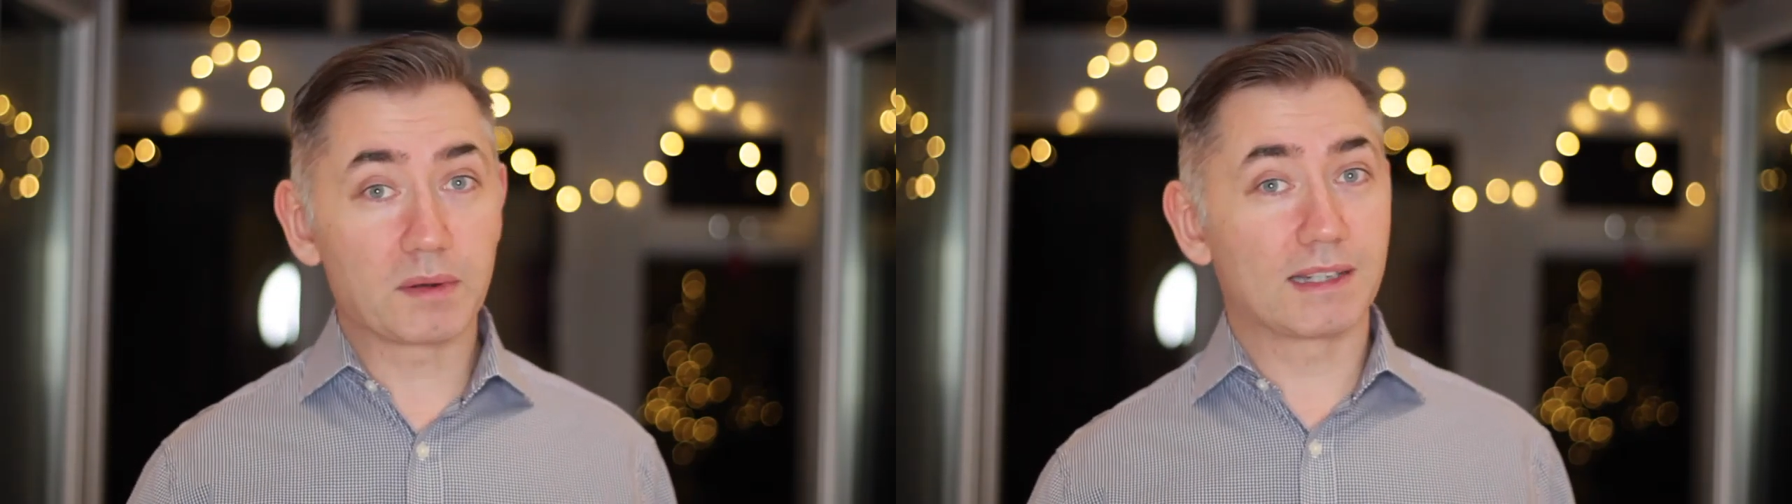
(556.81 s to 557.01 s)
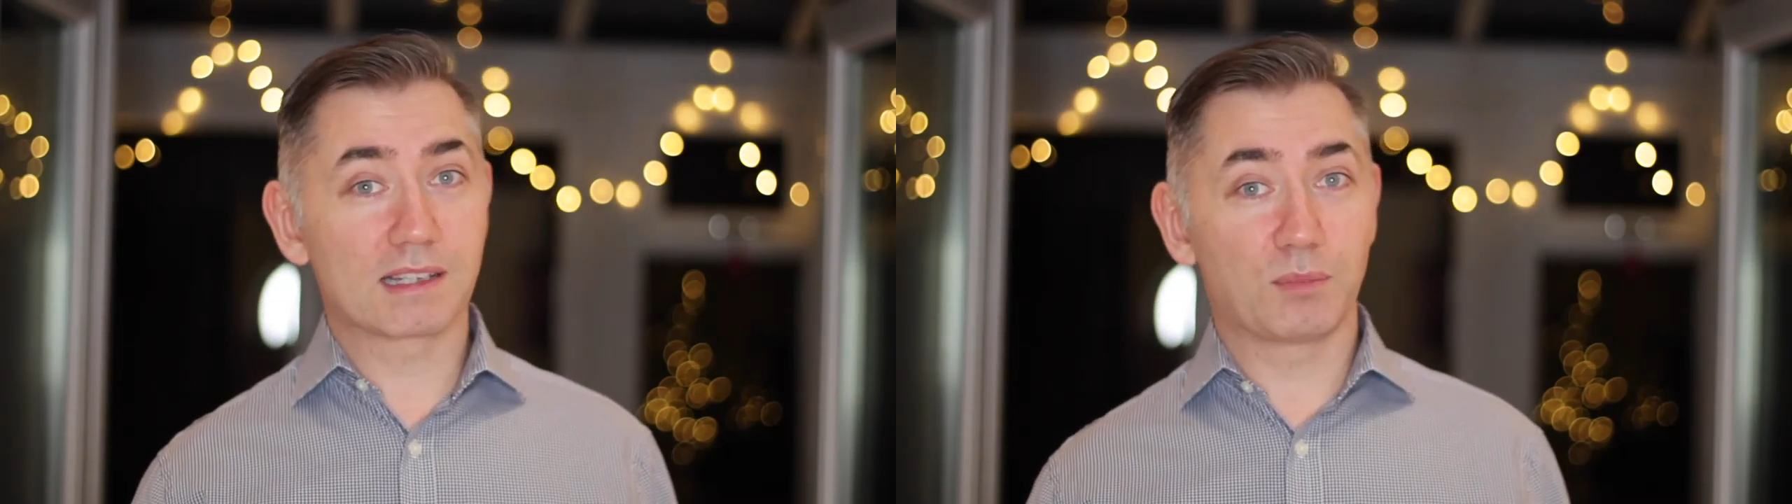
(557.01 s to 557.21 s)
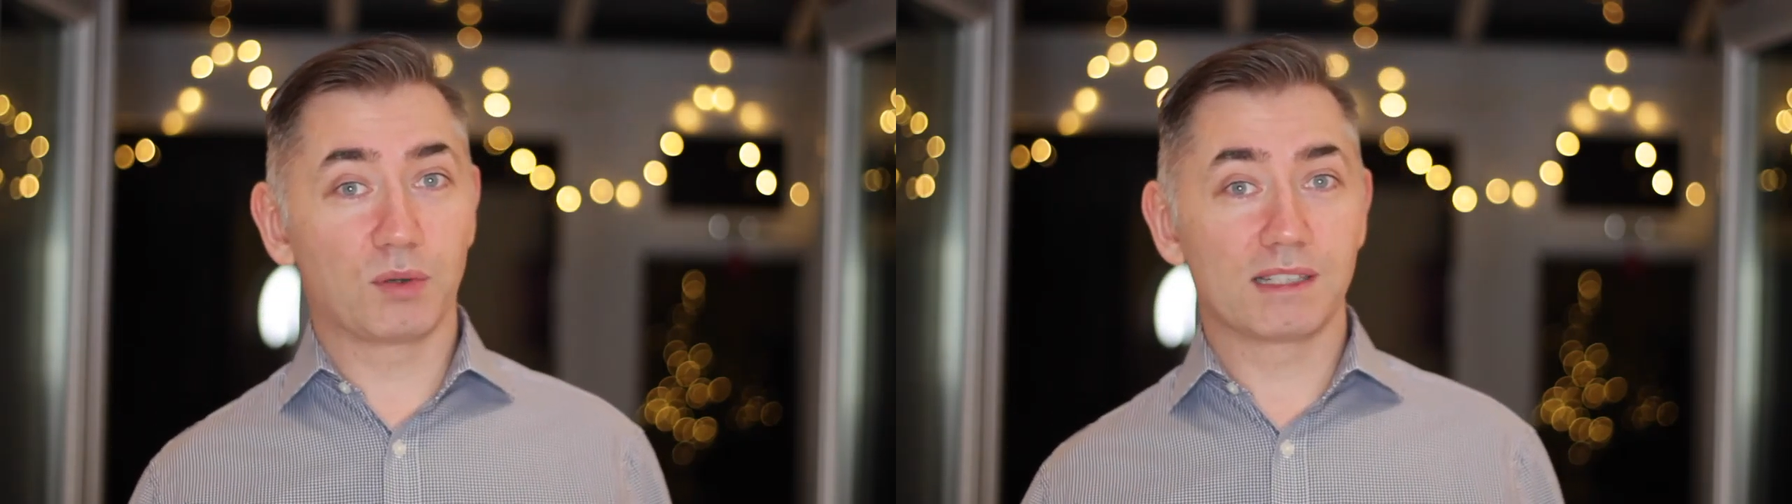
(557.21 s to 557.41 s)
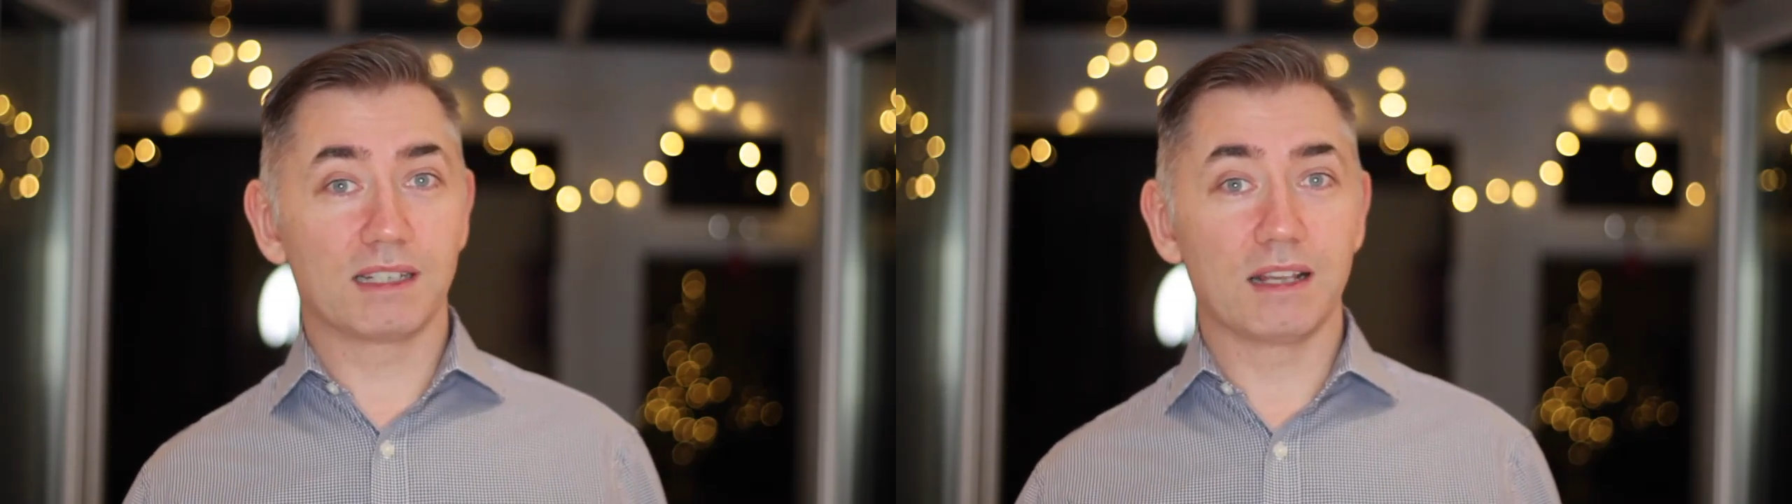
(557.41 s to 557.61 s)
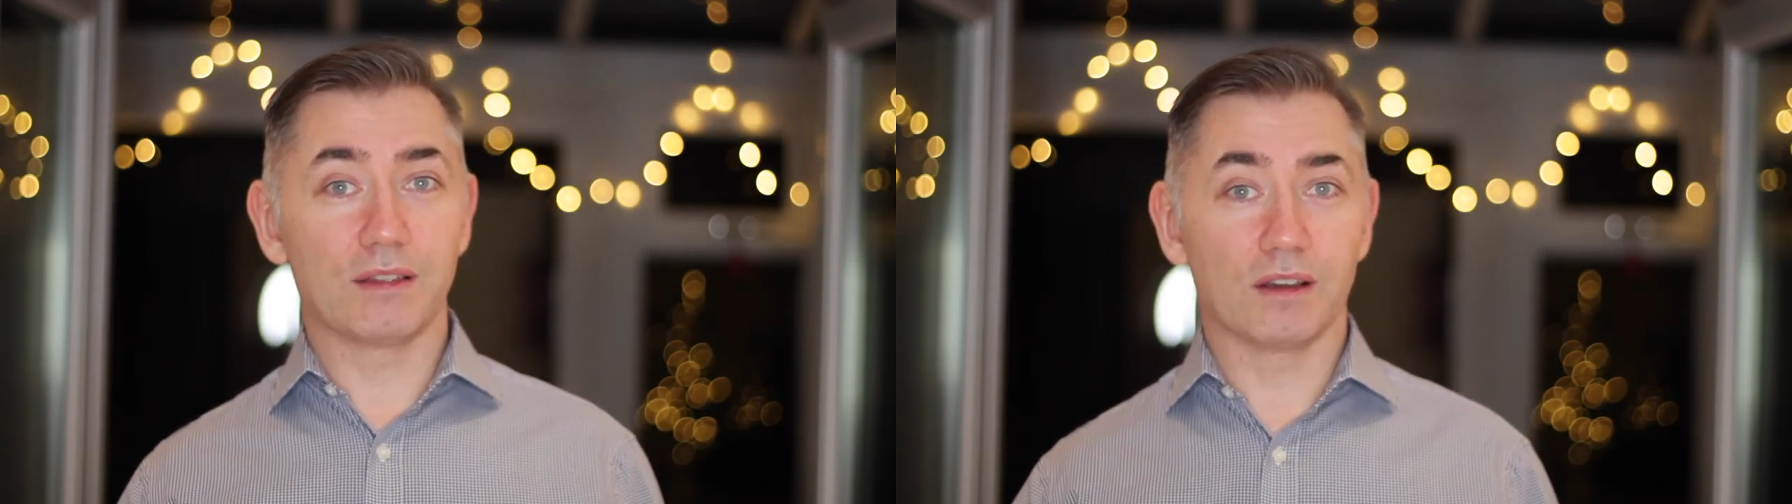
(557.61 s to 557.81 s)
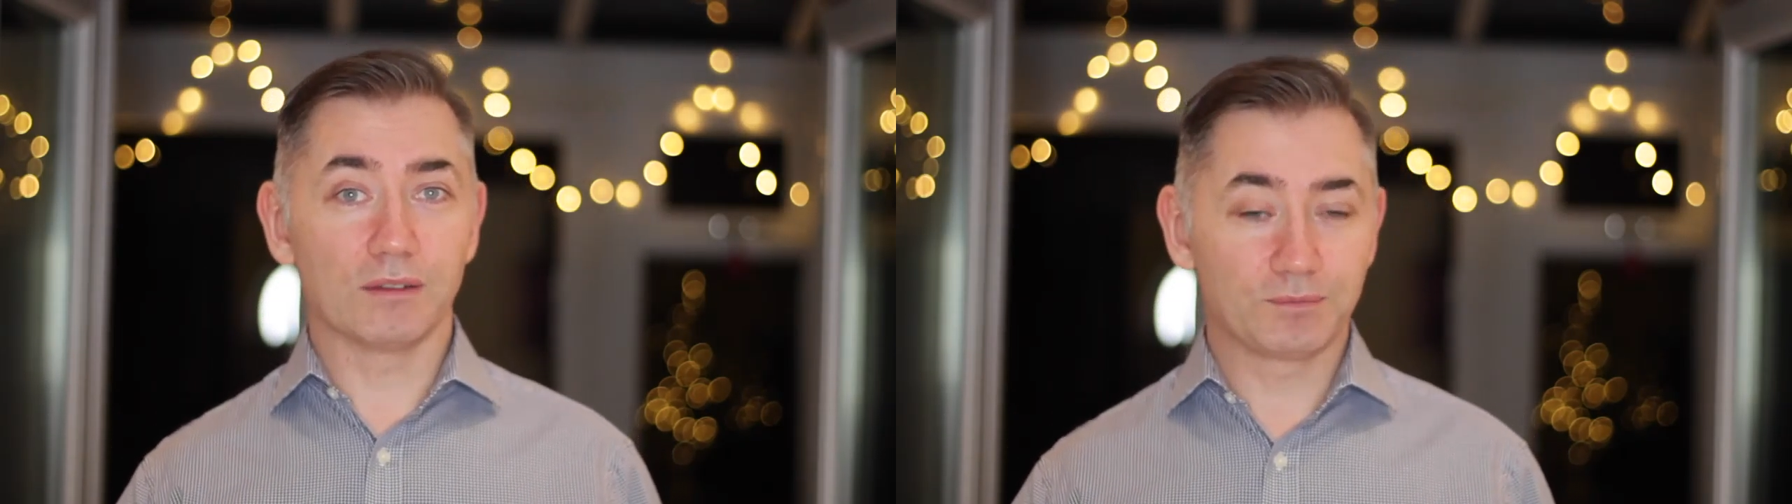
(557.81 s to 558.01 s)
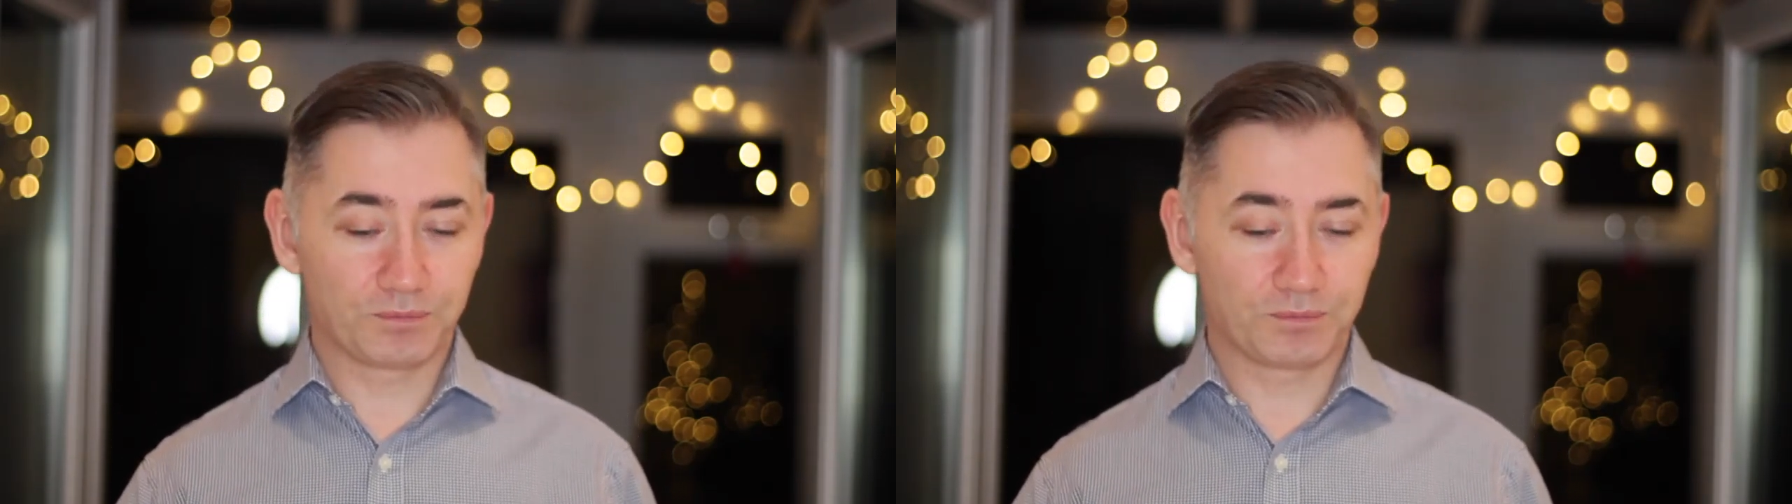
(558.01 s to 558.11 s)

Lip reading: be disappointed either.